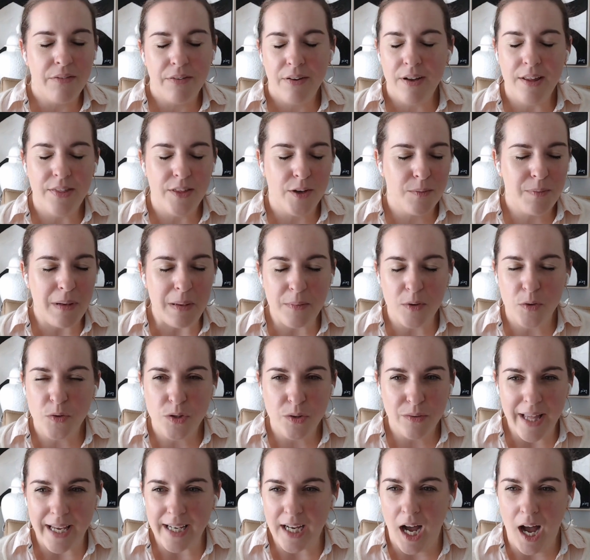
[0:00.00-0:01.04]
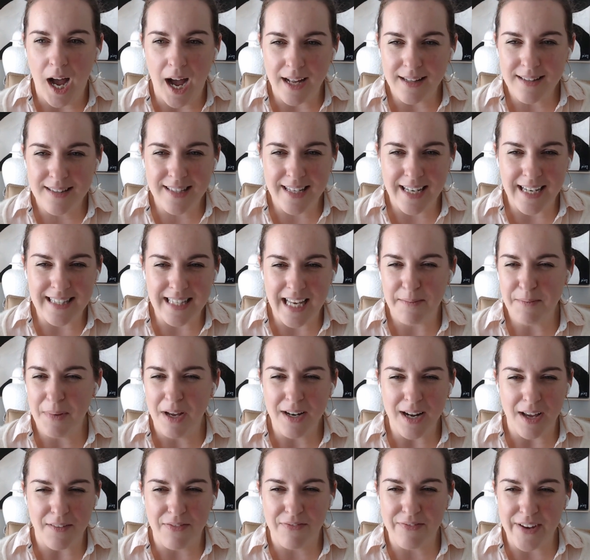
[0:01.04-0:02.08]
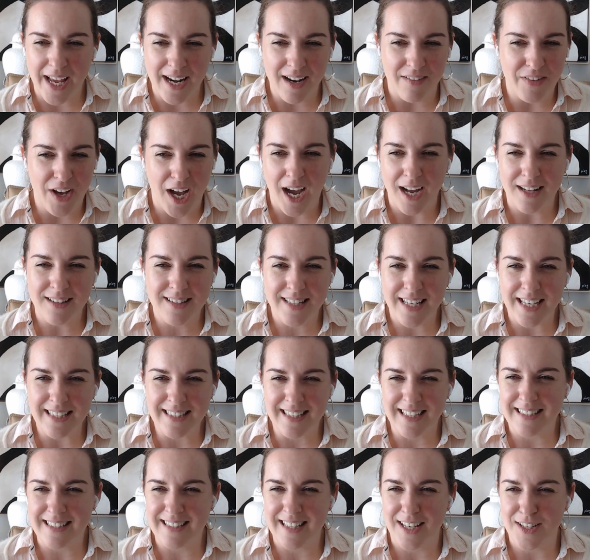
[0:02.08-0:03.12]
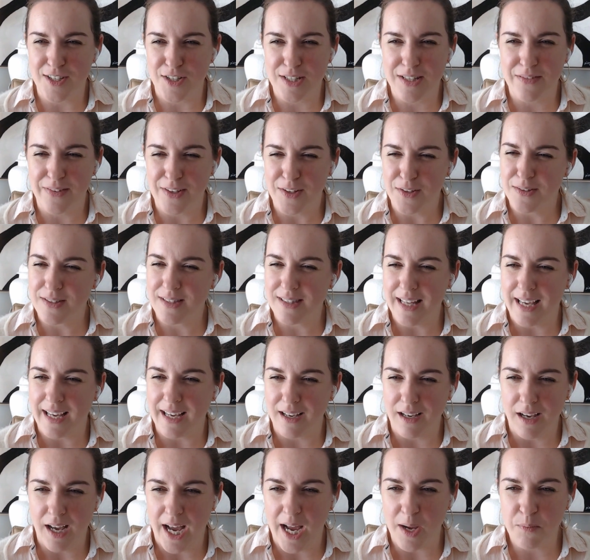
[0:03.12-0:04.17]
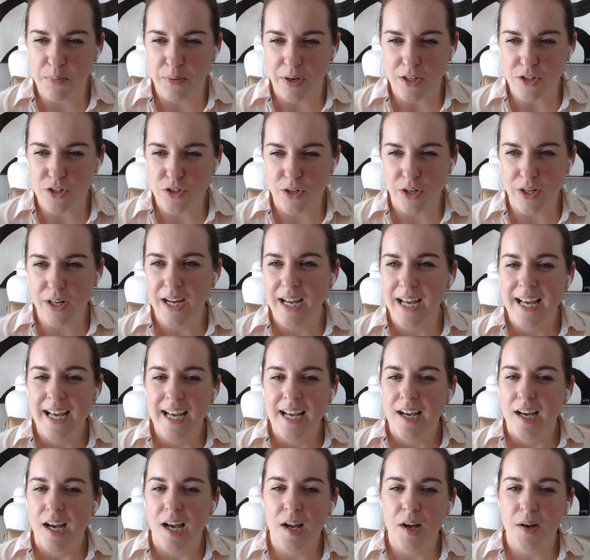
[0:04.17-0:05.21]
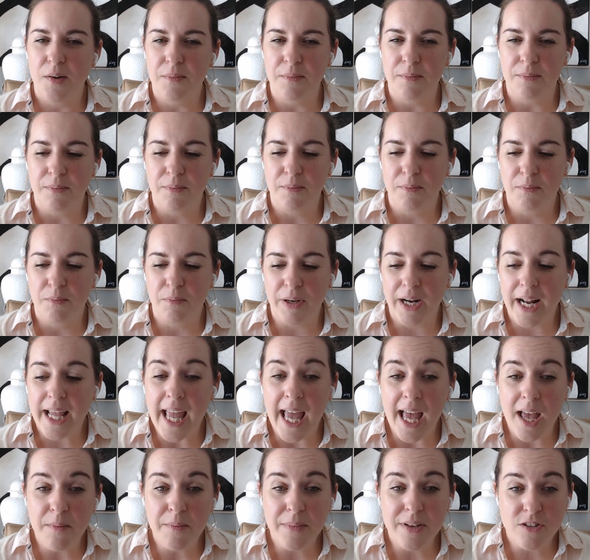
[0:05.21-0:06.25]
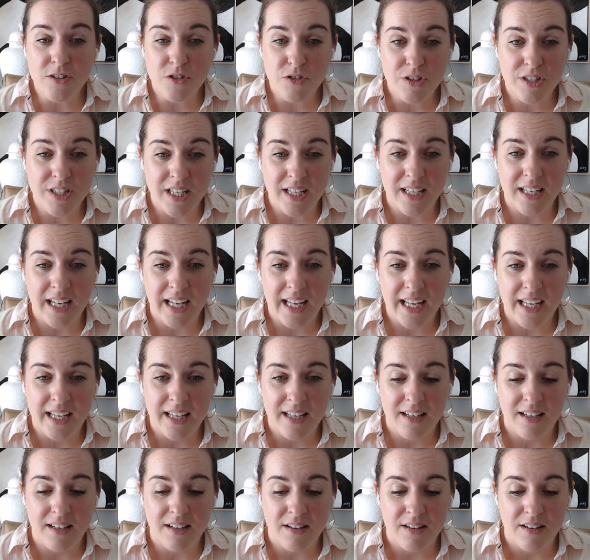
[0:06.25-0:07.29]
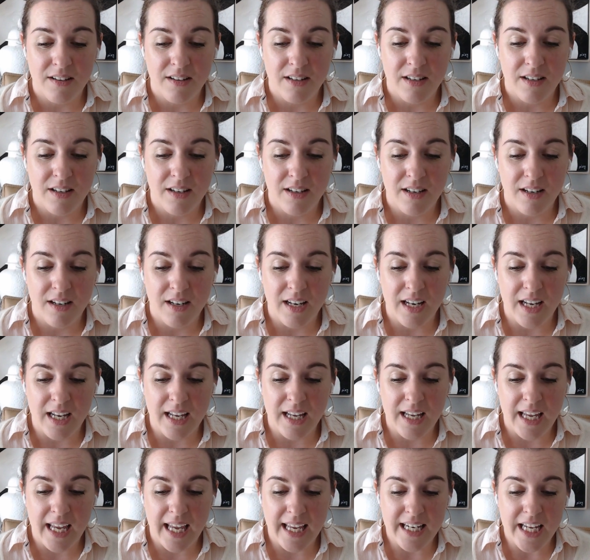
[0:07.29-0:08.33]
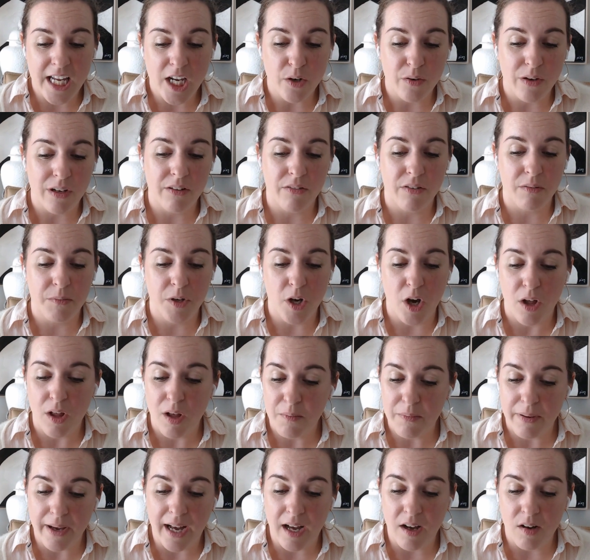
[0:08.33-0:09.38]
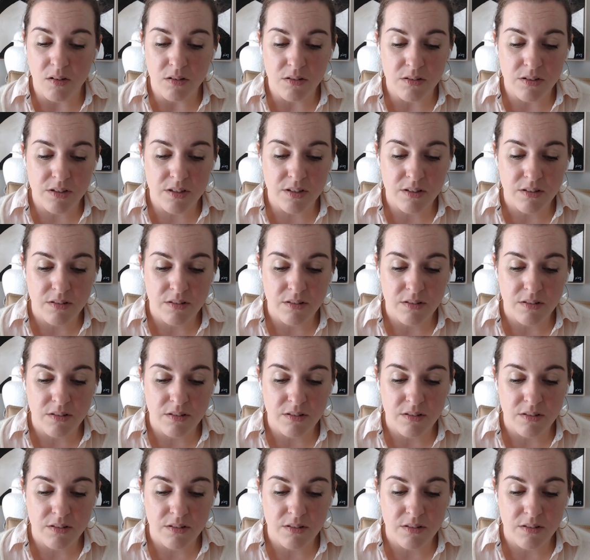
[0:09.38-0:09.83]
there are people who do like hot seats. I'm not a fan of hot seats because that just feels like high pressure. But I am interested in hearing from y'all about